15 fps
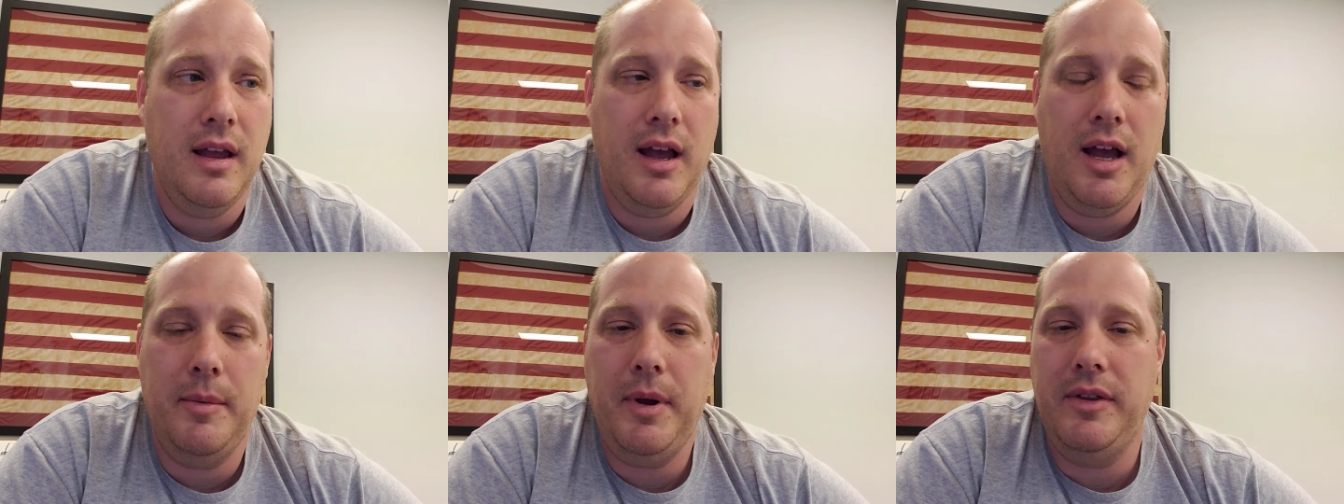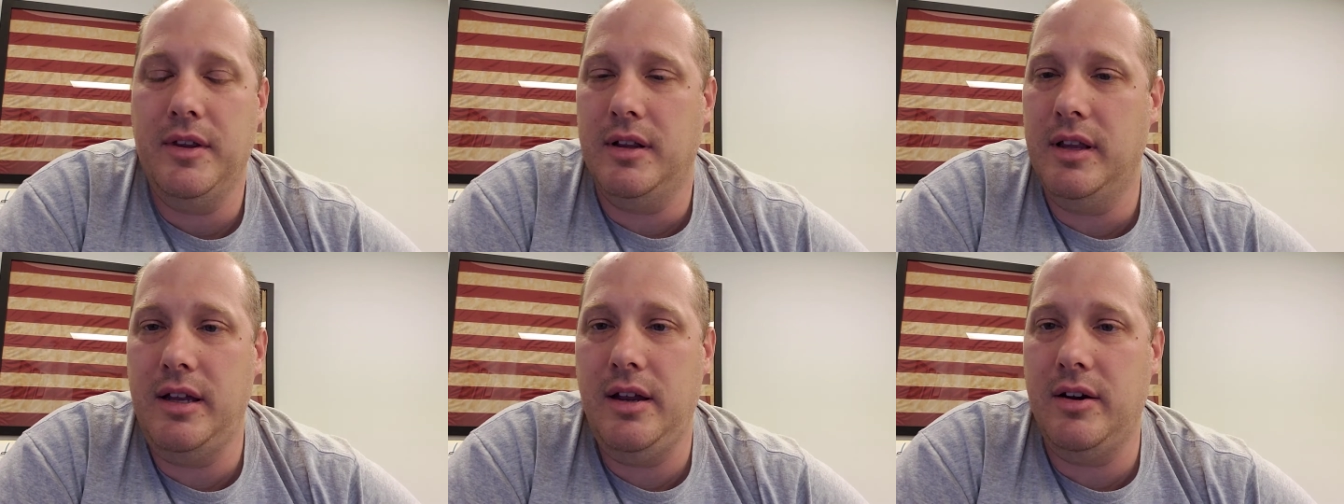um, and the
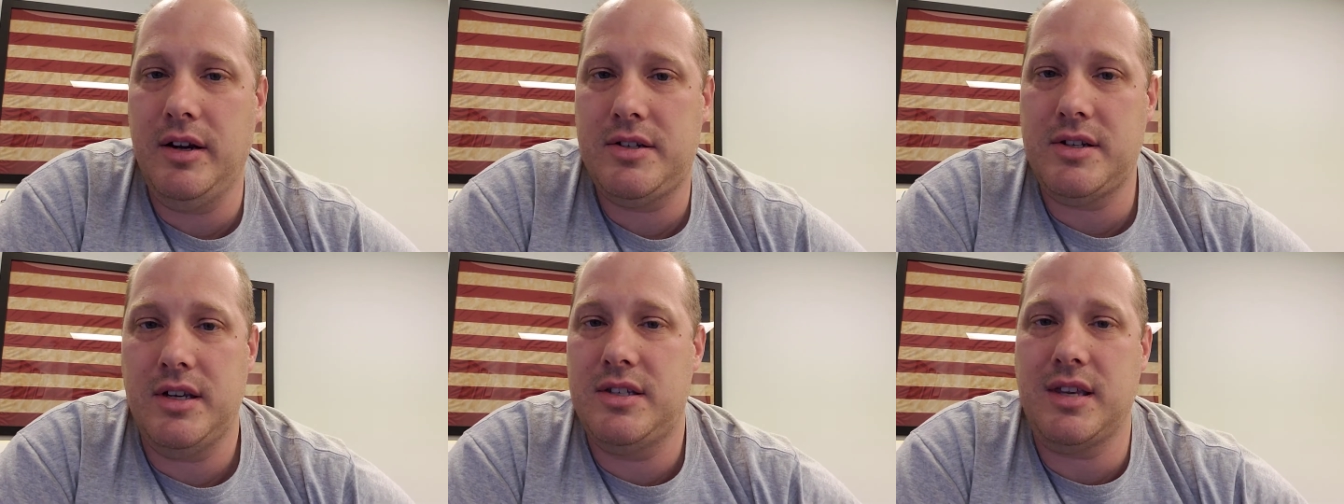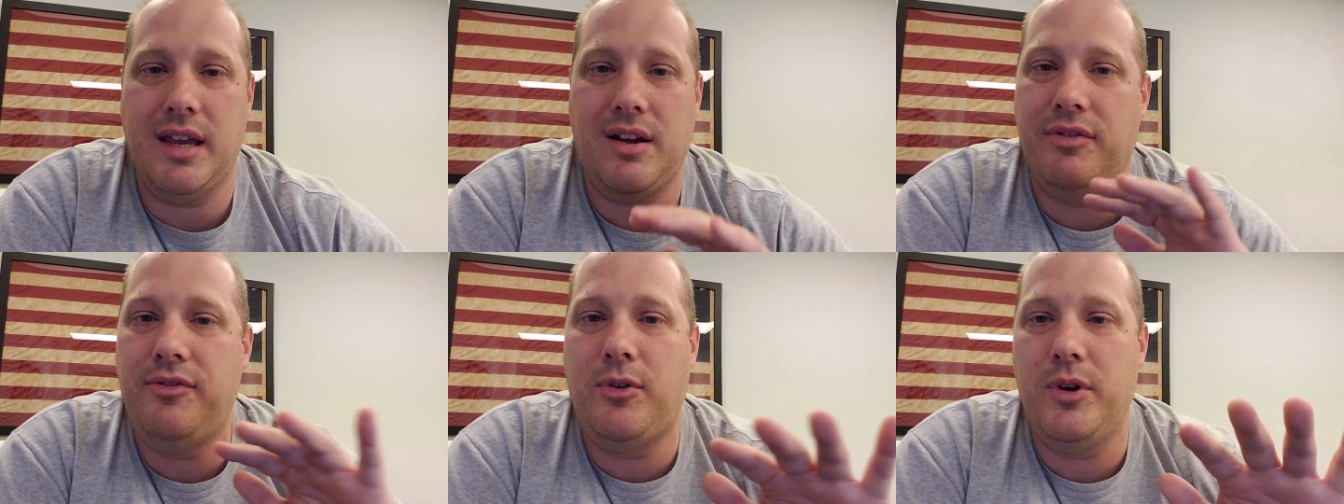lyrics, it's like
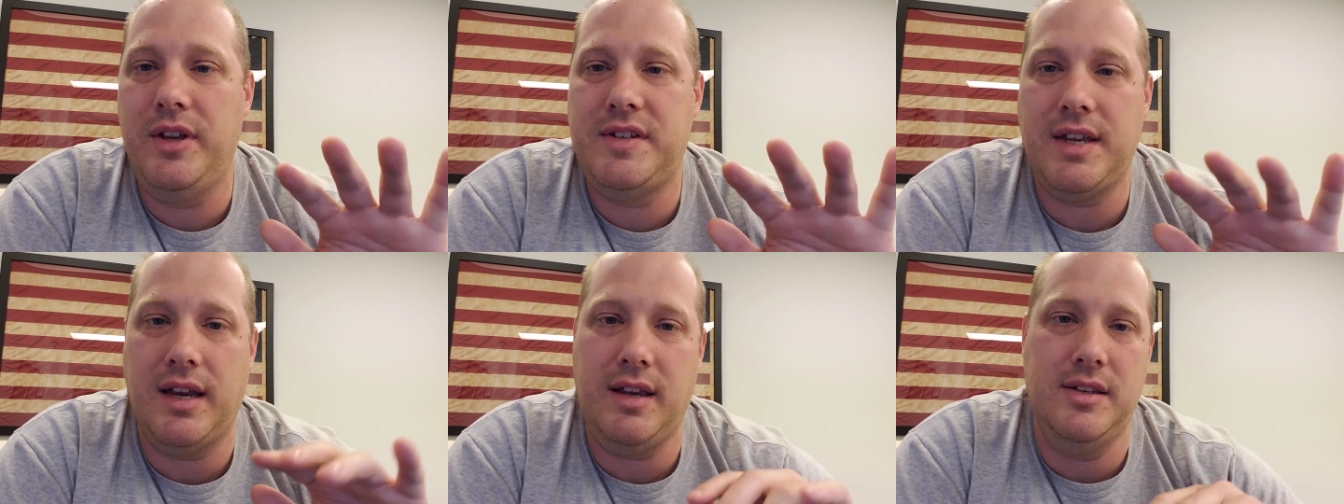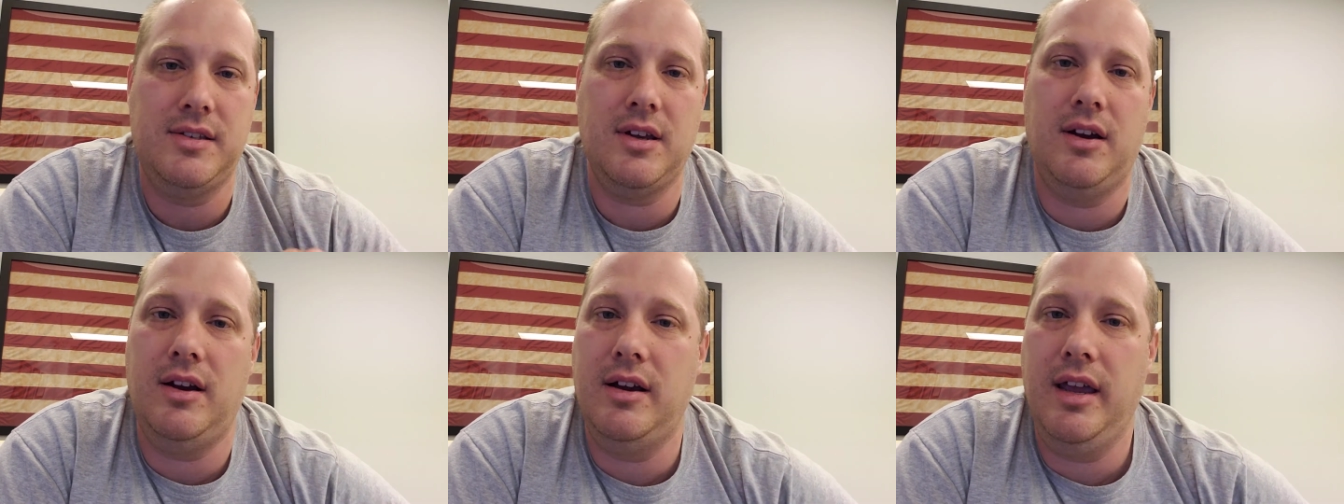a 40 second
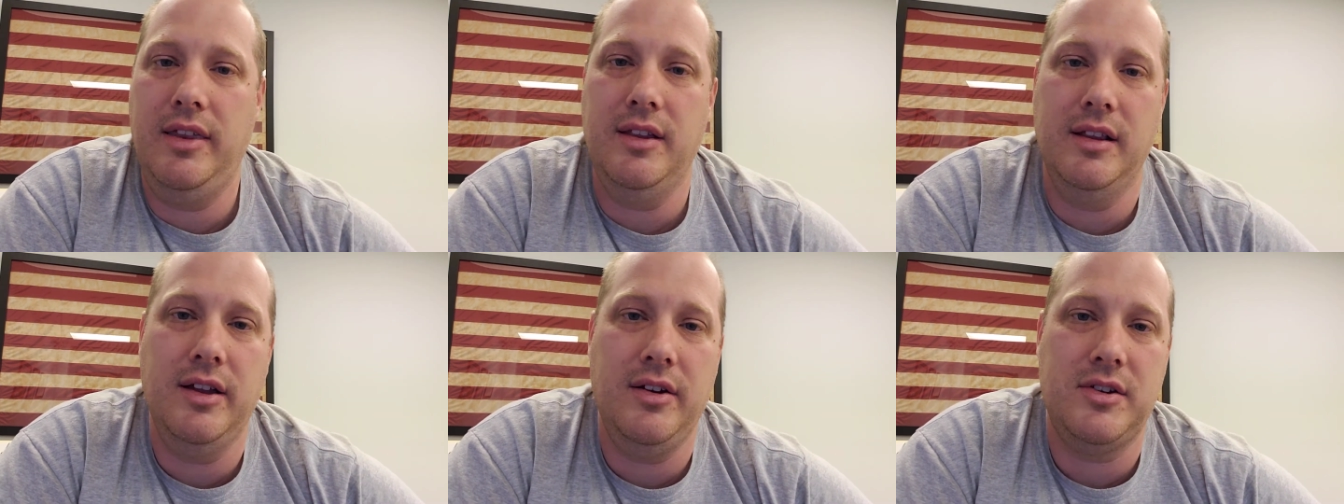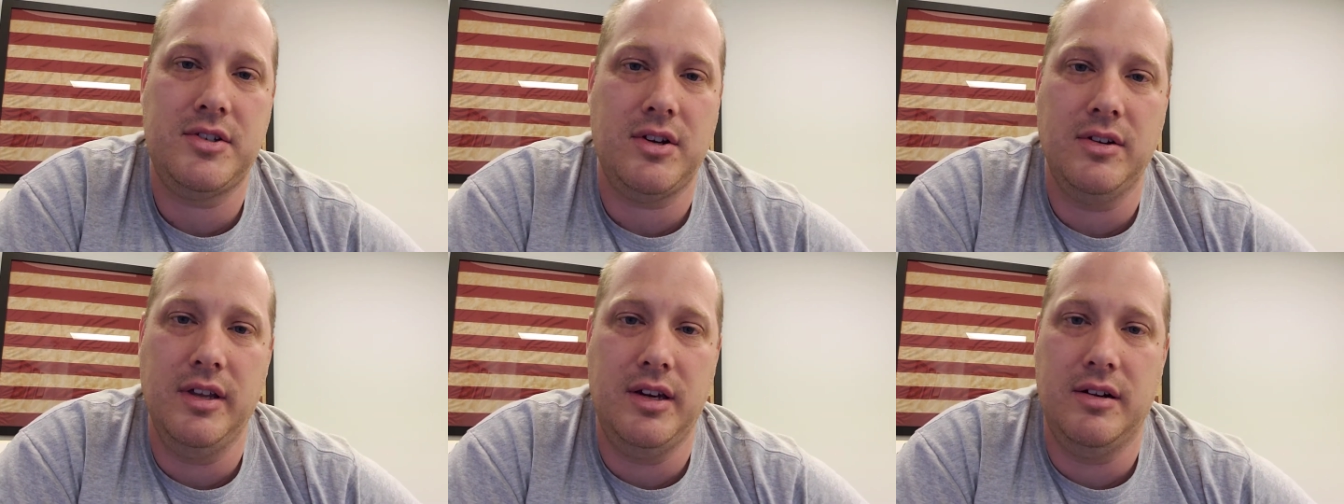song, and the lyrics are
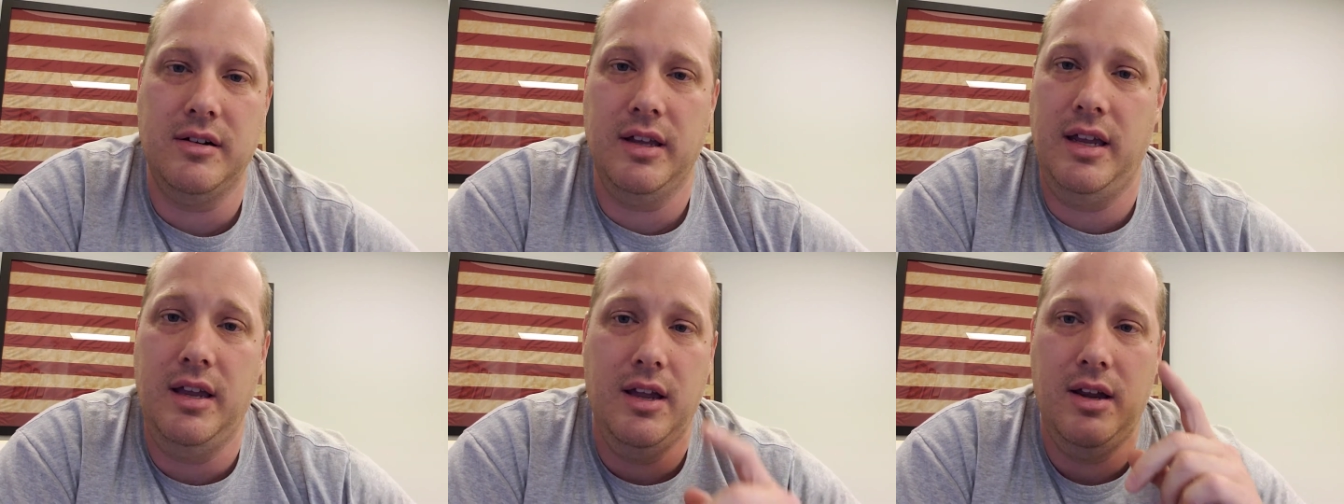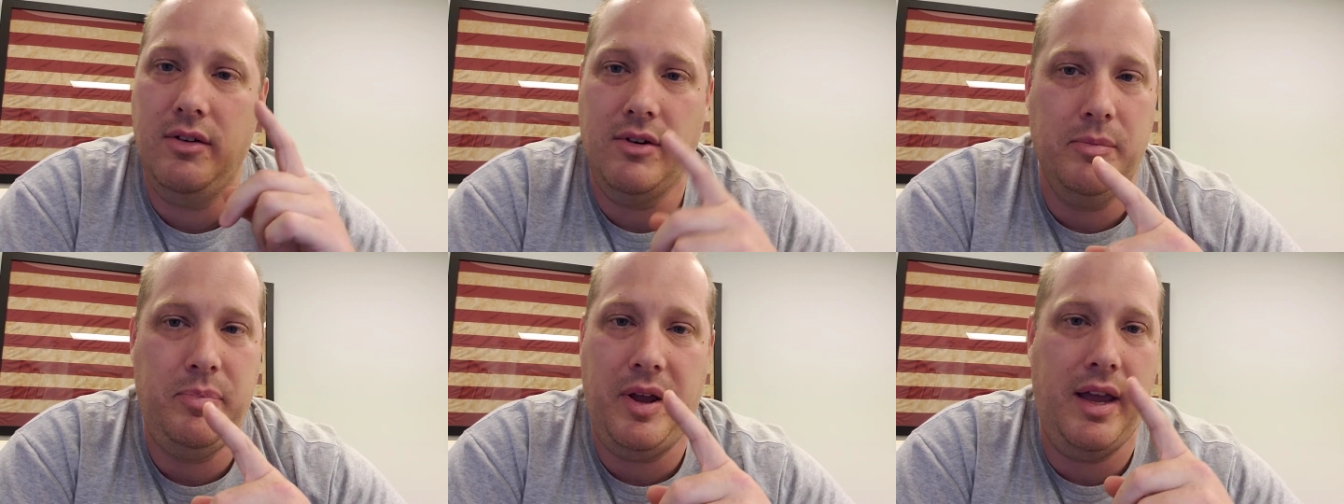literally
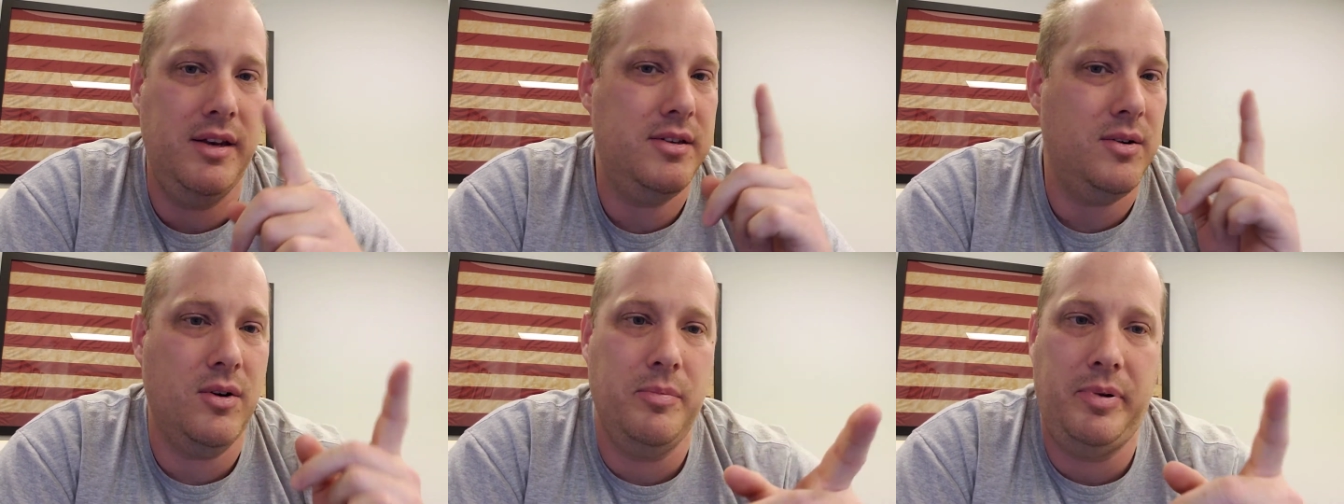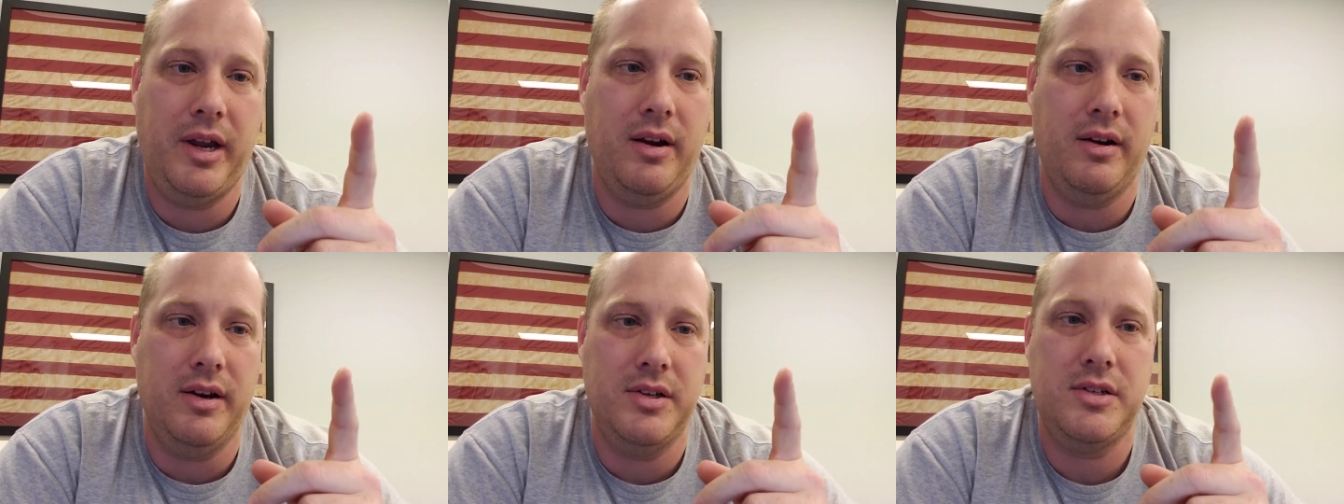repent or
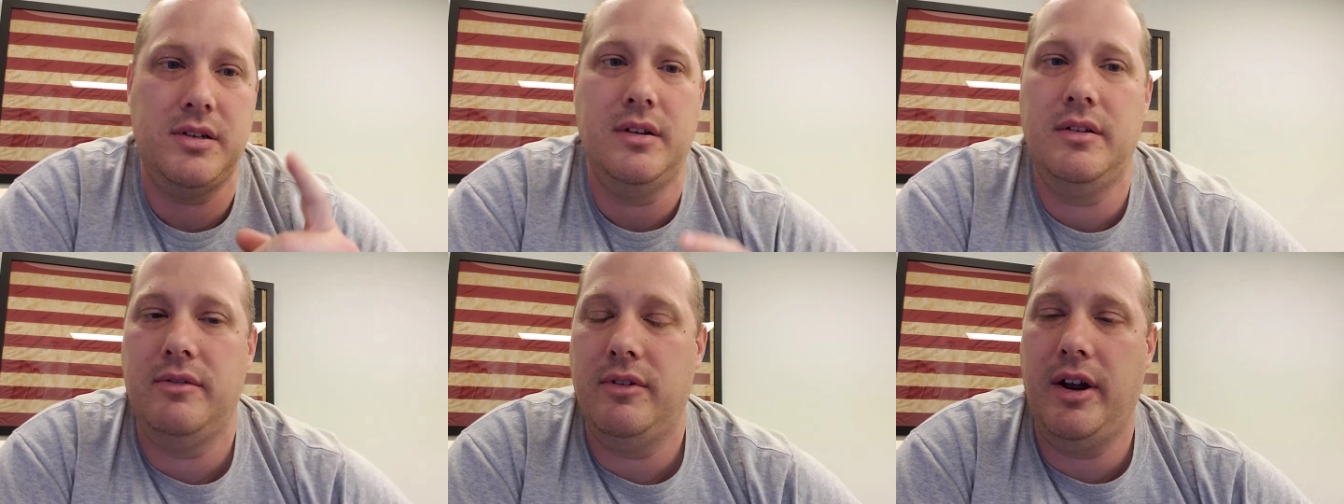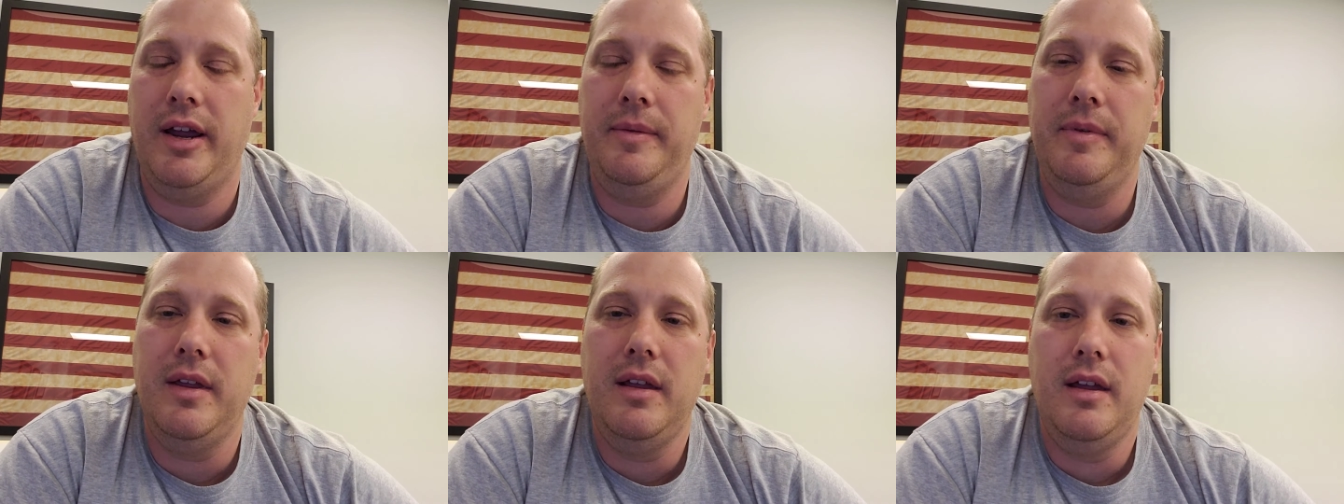perish, right?